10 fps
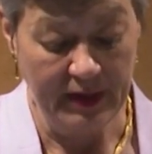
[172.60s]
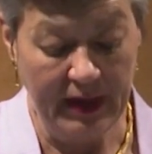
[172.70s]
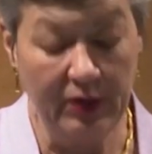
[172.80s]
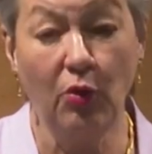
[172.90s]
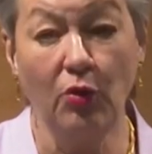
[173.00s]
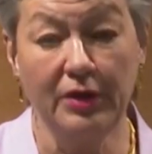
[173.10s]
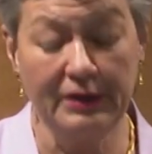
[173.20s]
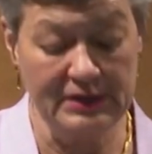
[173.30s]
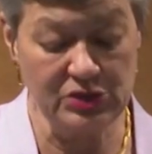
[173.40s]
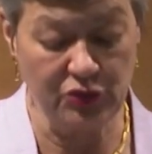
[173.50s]
And
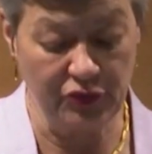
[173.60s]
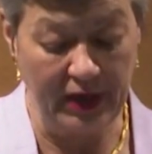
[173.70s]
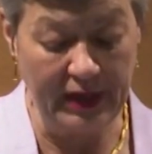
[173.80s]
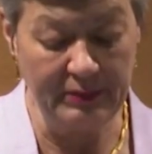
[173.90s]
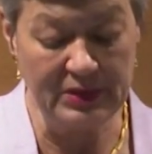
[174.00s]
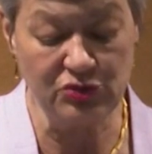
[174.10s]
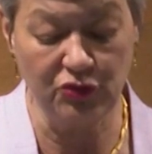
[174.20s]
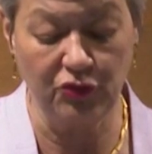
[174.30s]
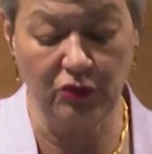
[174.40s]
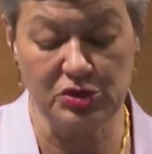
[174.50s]
organized crime is a
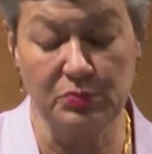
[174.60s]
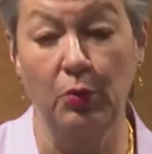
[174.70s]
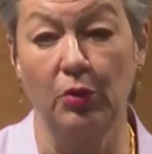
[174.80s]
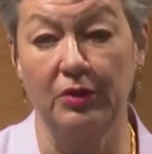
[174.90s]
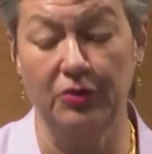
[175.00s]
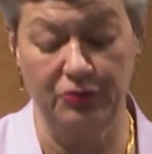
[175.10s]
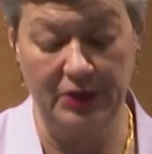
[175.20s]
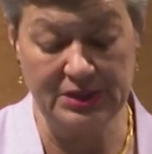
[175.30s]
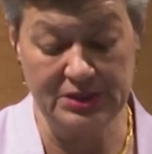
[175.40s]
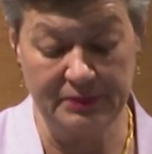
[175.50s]
cross-border
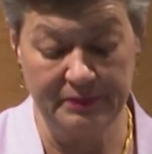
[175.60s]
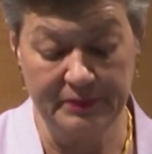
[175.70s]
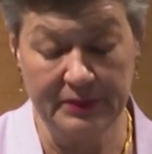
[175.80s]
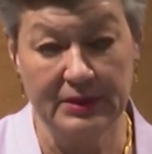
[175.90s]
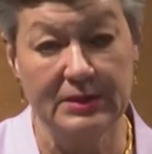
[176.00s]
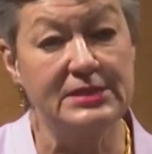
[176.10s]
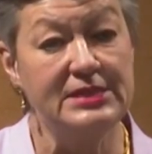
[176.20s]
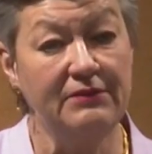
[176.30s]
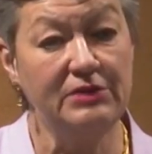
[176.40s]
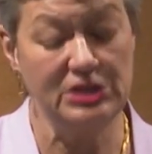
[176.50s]
threat.
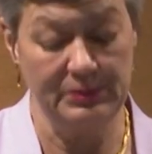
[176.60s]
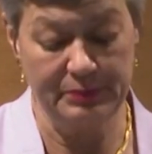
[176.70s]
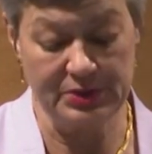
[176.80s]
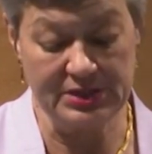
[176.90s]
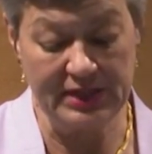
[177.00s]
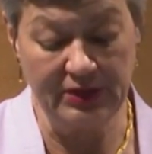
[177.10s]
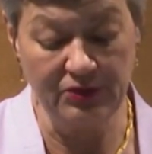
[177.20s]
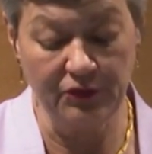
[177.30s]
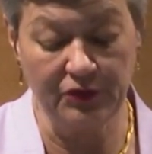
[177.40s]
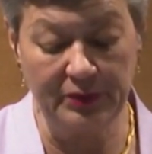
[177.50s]
70%
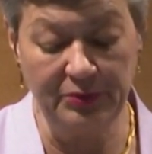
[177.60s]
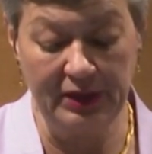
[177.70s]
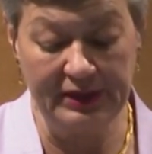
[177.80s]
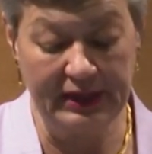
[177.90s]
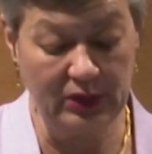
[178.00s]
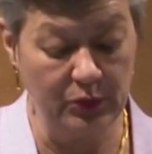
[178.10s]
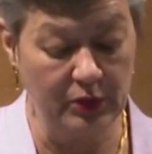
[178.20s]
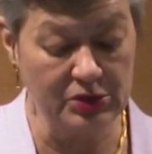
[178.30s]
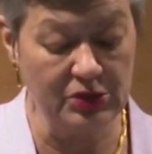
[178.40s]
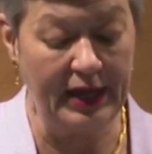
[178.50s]
of criminal
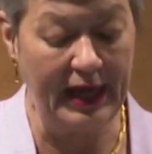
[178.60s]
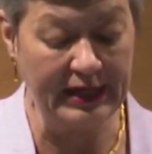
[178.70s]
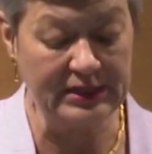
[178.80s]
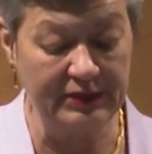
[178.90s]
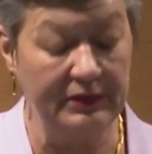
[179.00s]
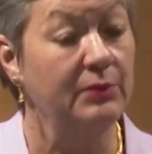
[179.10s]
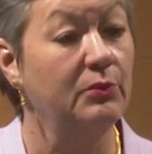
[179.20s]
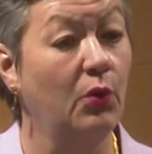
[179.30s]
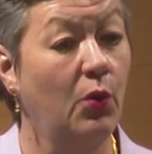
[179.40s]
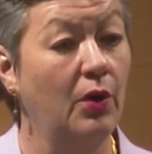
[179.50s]
networks are active in
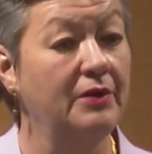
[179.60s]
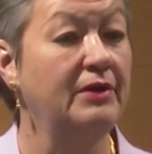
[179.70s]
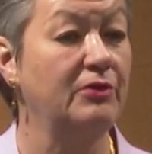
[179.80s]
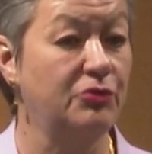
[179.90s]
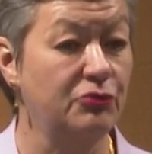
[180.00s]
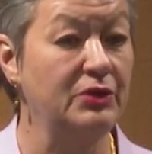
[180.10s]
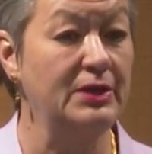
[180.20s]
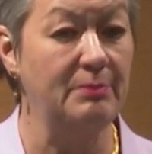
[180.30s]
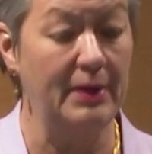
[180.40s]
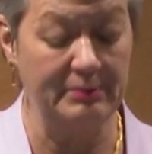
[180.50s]
more than
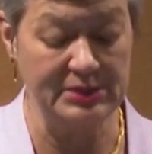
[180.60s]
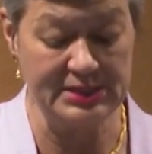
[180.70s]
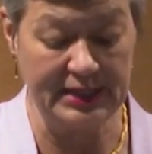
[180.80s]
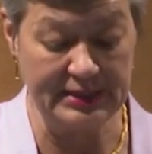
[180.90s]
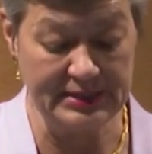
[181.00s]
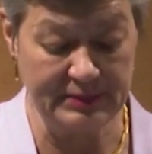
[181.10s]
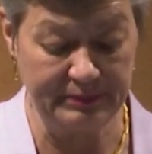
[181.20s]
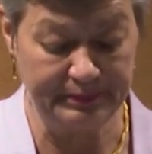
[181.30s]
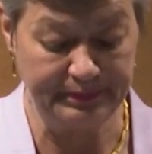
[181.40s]
3 member states.